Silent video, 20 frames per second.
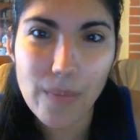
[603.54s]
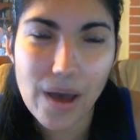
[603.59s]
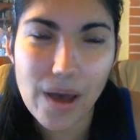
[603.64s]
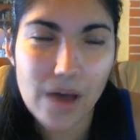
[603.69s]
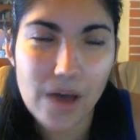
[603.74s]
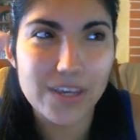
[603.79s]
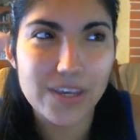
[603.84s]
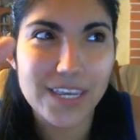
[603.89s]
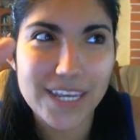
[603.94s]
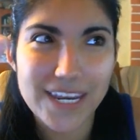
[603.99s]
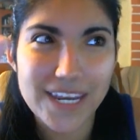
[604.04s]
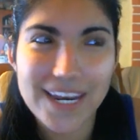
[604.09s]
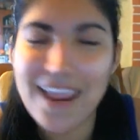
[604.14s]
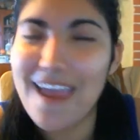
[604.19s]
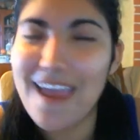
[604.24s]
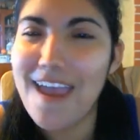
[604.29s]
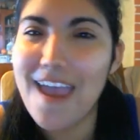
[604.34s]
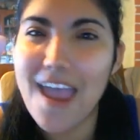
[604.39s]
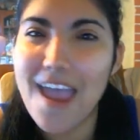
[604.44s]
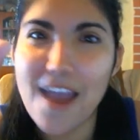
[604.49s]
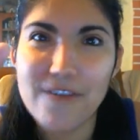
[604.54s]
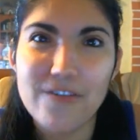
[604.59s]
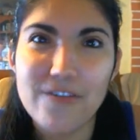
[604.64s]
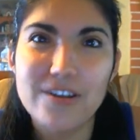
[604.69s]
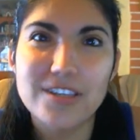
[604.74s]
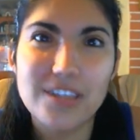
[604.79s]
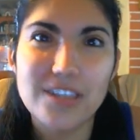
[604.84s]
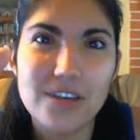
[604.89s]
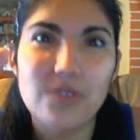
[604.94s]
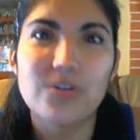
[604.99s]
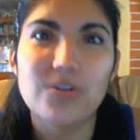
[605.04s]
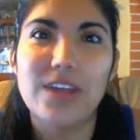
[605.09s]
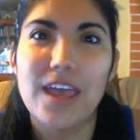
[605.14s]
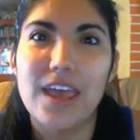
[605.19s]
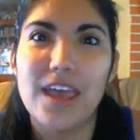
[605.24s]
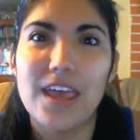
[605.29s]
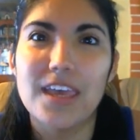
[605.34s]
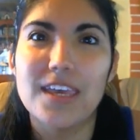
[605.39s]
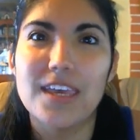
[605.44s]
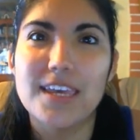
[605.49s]
I'll eat it every single
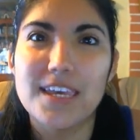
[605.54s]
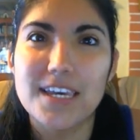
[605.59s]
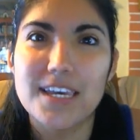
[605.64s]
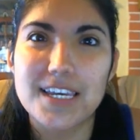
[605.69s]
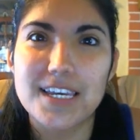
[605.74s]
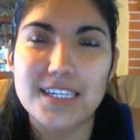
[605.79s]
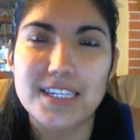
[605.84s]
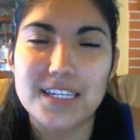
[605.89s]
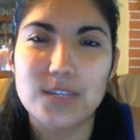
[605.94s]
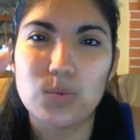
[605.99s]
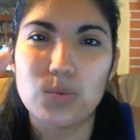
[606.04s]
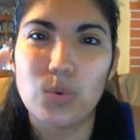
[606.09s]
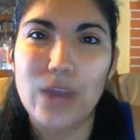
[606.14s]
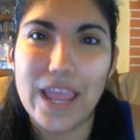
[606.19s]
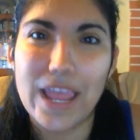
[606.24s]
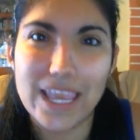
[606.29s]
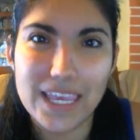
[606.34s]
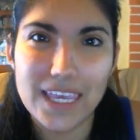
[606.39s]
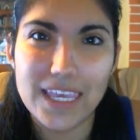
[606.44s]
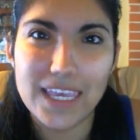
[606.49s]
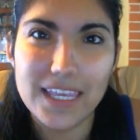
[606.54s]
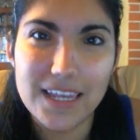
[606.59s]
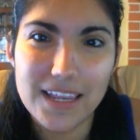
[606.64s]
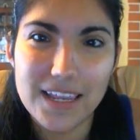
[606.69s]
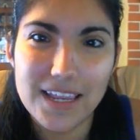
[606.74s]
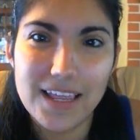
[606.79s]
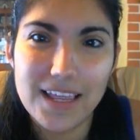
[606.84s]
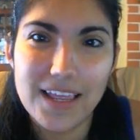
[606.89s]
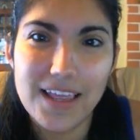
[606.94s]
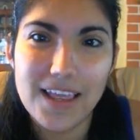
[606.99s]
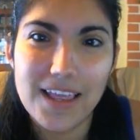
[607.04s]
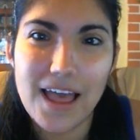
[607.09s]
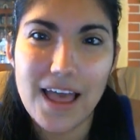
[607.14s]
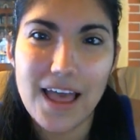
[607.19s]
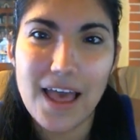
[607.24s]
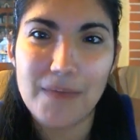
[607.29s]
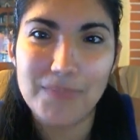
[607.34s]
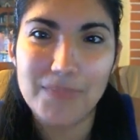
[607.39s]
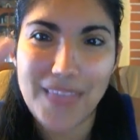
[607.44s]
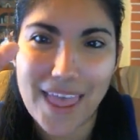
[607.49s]
day because it's what I eat.
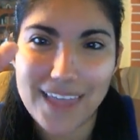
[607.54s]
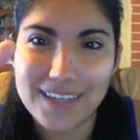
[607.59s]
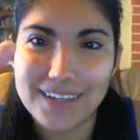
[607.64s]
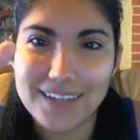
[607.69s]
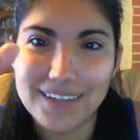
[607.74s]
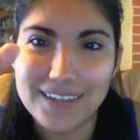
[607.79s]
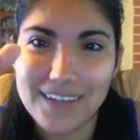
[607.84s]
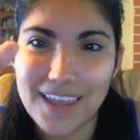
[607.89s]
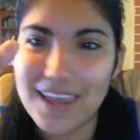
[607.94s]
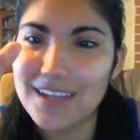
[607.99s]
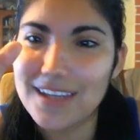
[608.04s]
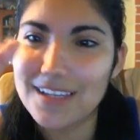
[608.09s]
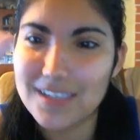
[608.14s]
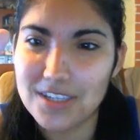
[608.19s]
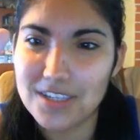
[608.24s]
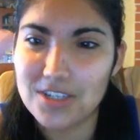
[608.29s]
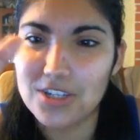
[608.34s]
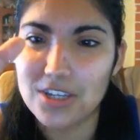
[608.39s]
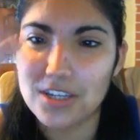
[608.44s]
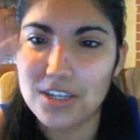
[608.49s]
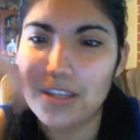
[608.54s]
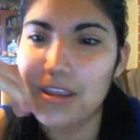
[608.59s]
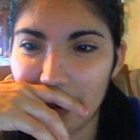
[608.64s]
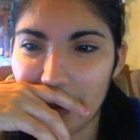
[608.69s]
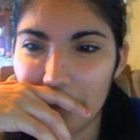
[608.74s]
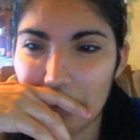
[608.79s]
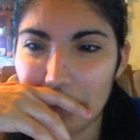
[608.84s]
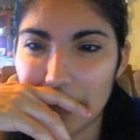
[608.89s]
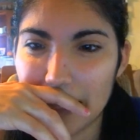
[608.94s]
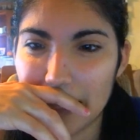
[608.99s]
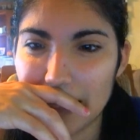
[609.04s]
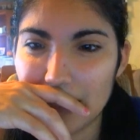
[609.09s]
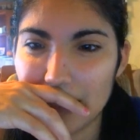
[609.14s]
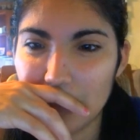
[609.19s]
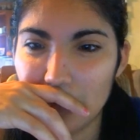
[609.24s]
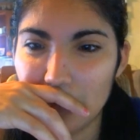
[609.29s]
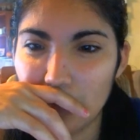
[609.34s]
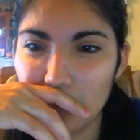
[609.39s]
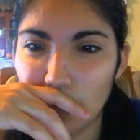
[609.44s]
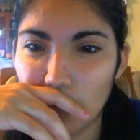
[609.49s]
I'm Latin, and it's the shit. Place
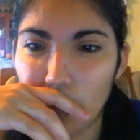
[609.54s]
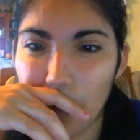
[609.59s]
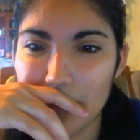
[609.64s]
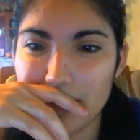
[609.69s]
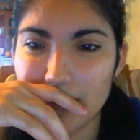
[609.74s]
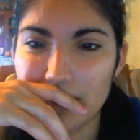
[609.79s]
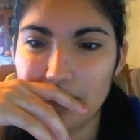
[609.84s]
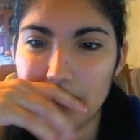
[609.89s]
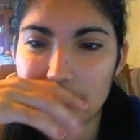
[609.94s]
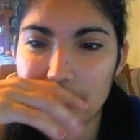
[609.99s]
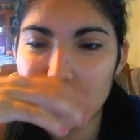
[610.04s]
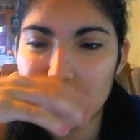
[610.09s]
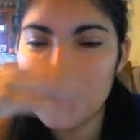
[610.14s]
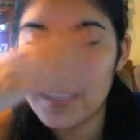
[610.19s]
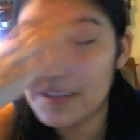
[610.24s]
you'd want to visit?